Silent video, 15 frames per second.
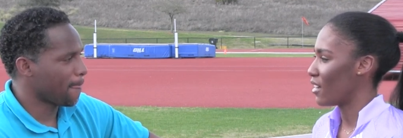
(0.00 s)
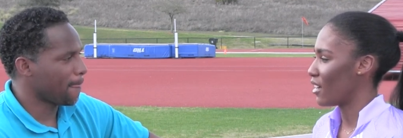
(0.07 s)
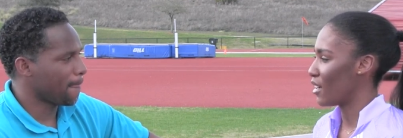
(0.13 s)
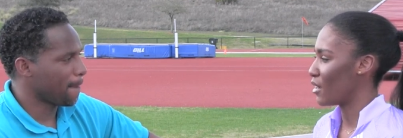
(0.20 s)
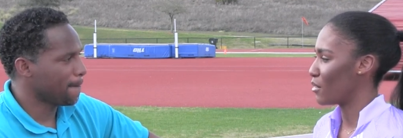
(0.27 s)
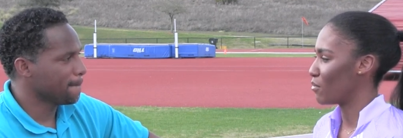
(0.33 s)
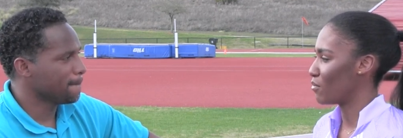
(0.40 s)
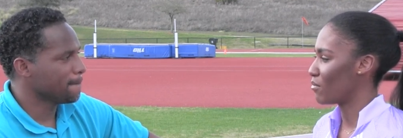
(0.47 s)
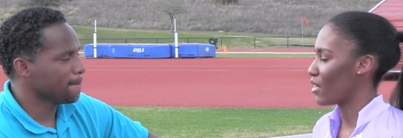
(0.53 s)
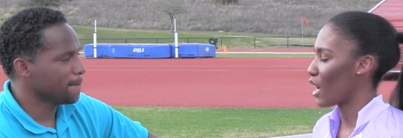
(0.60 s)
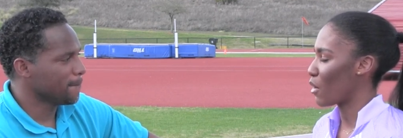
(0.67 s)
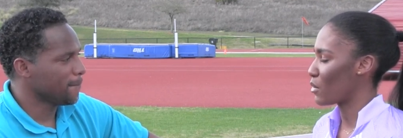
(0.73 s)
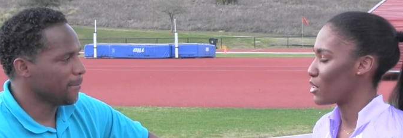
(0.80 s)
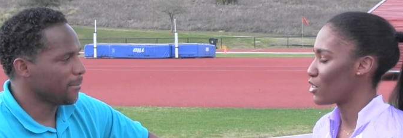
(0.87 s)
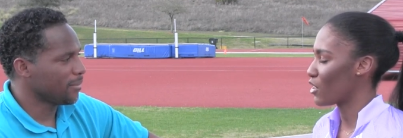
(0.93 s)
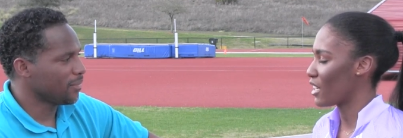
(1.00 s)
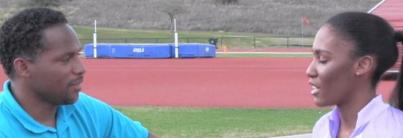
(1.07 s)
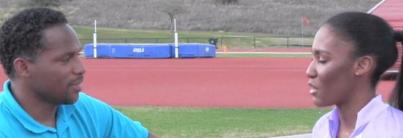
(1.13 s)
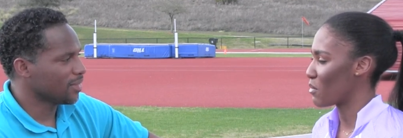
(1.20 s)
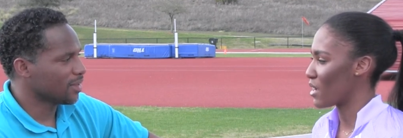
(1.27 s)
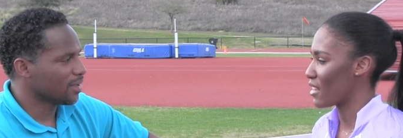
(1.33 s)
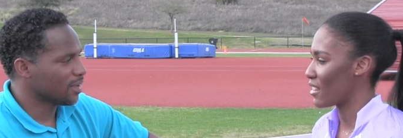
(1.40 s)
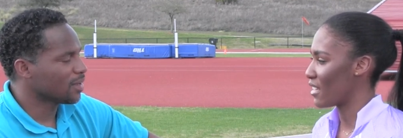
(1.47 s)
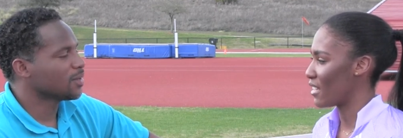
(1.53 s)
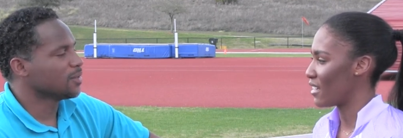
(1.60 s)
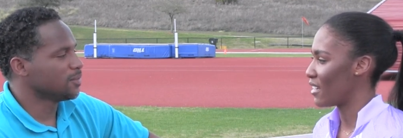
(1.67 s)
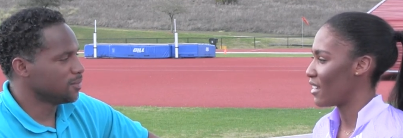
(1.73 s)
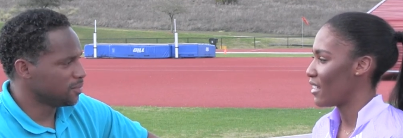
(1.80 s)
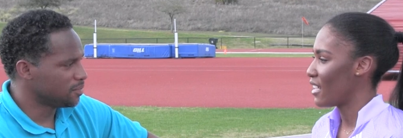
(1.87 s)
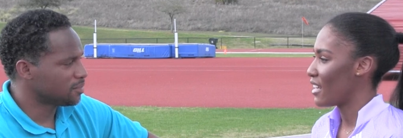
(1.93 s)
Speaker 1: um, I was training with.
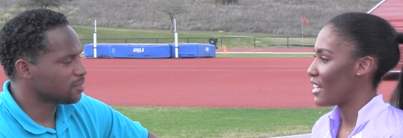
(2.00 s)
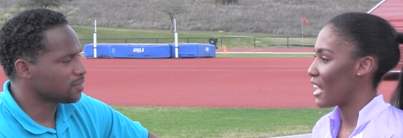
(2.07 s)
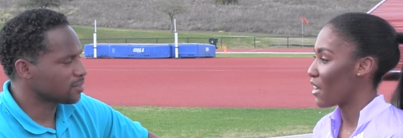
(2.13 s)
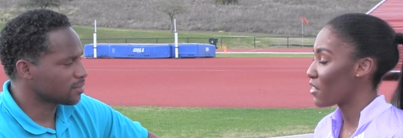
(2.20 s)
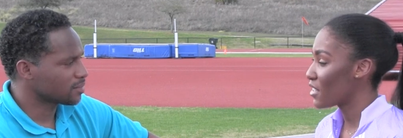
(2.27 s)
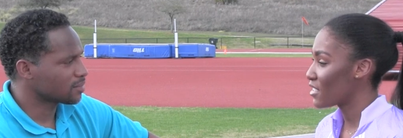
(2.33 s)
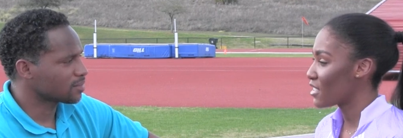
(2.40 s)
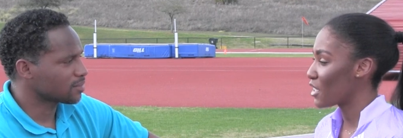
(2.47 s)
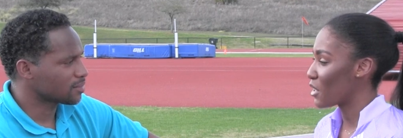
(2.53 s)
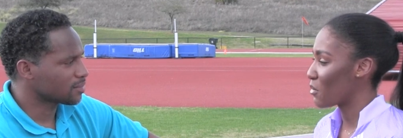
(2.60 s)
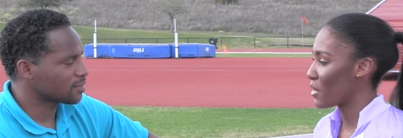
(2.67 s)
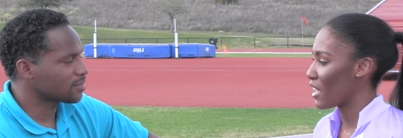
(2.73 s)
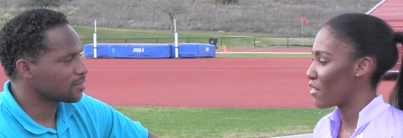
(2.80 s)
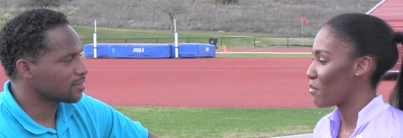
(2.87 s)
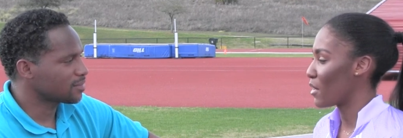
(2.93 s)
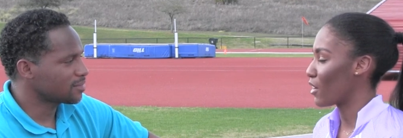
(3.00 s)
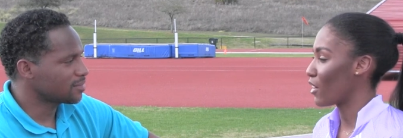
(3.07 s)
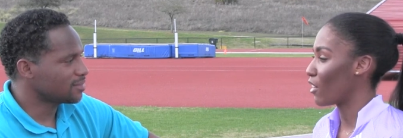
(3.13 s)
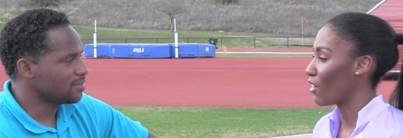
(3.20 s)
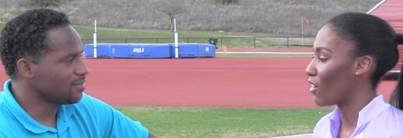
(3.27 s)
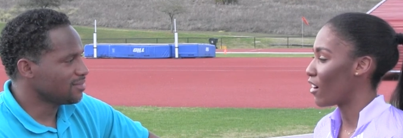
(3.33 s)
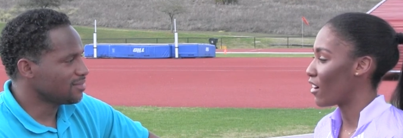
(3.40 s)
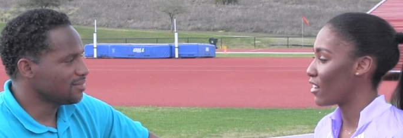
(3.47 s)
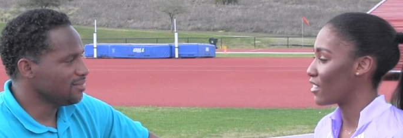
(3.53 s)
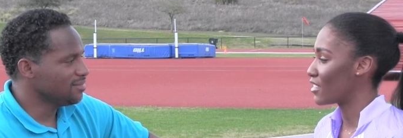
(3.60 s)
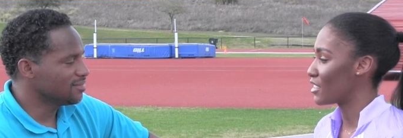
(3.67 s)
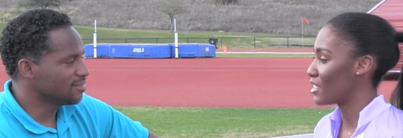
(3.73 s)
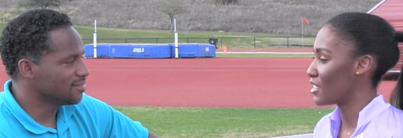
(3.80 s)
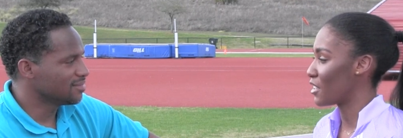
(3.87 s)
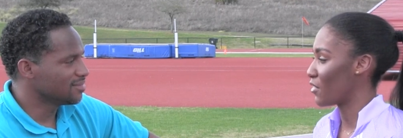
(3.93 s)
And now this year we have Marielle
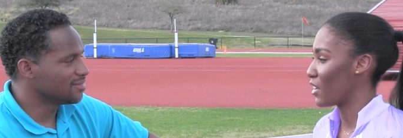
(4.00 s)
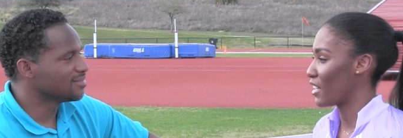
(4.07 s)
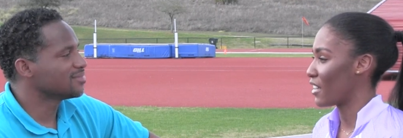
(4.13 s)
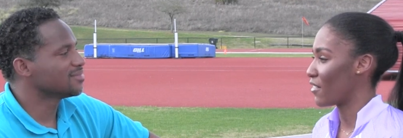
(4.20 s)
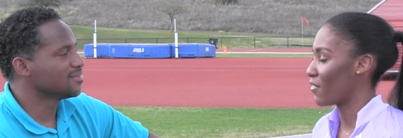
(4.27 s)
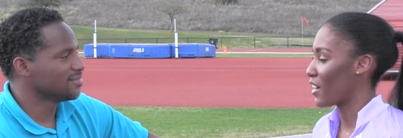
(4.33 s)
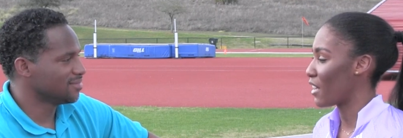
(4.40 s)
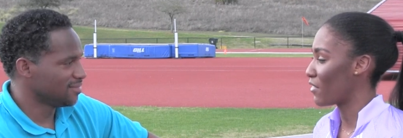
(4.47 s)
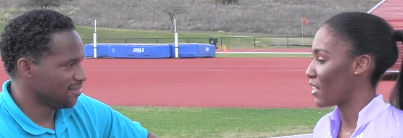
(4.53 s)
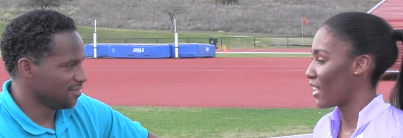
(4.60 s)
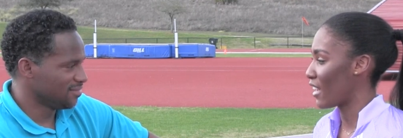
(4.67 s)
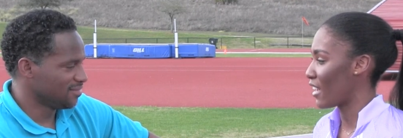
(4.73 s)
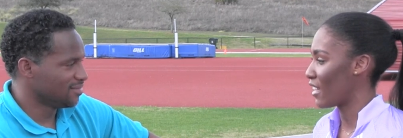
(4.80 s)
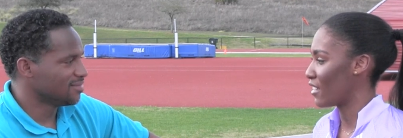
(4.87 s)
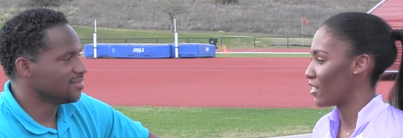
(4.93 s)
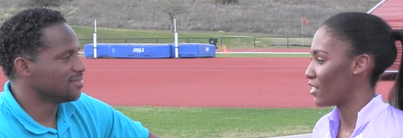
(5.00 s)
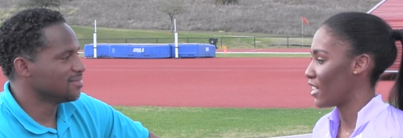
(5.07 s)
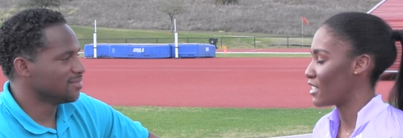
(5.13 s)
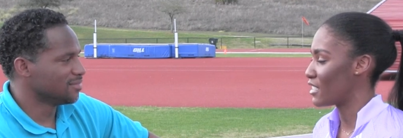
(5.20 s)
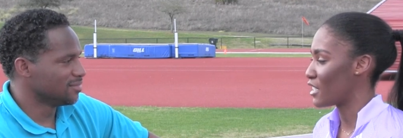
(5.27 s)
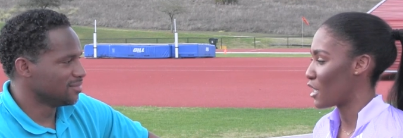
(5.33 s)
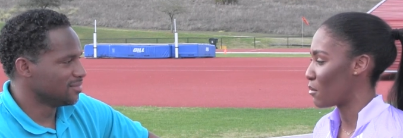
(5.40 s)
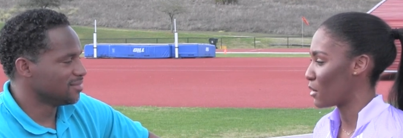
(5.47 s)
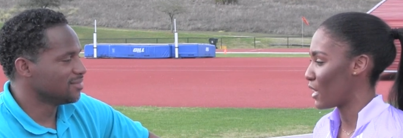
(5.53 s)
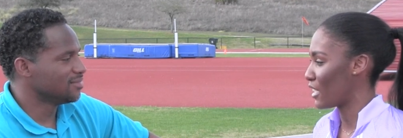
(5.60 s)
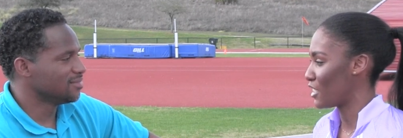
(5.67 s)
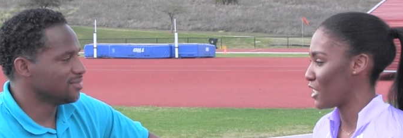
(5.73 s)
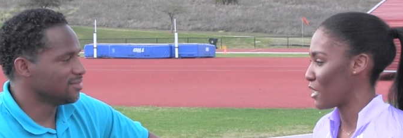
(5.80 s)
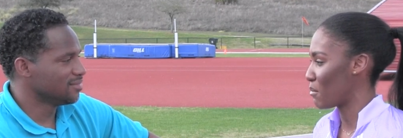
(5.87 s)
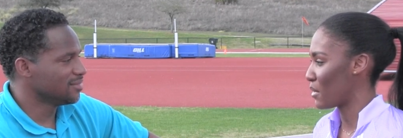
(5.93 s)
Hall. She's the reigning 5K
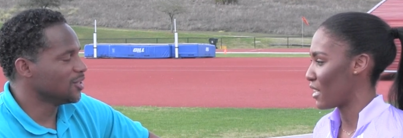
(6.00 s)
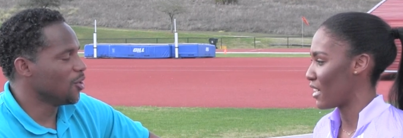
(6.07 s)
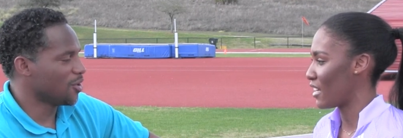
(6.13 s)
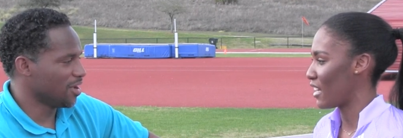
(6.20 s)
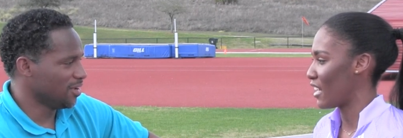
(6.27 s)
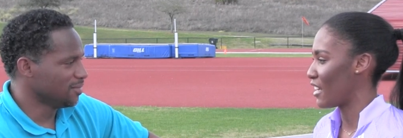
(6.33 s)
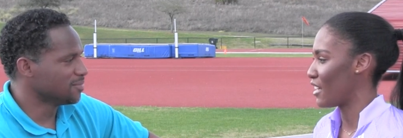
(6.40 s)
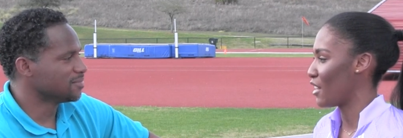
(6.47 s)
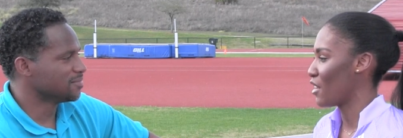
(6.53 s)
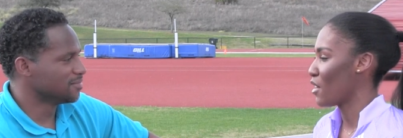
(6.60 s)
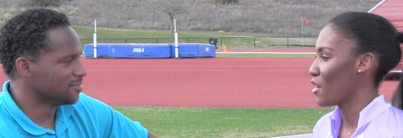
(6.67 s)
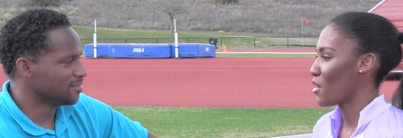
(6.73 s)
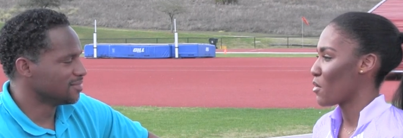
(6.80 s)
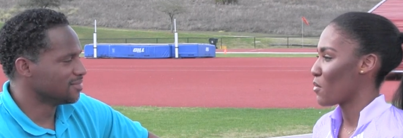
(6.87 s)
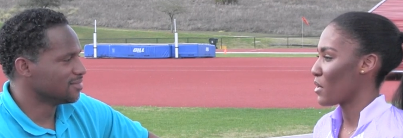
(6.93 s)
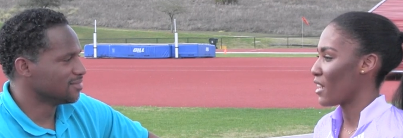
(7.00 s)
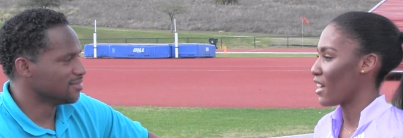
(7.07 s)
NCAA champion. Okay. And we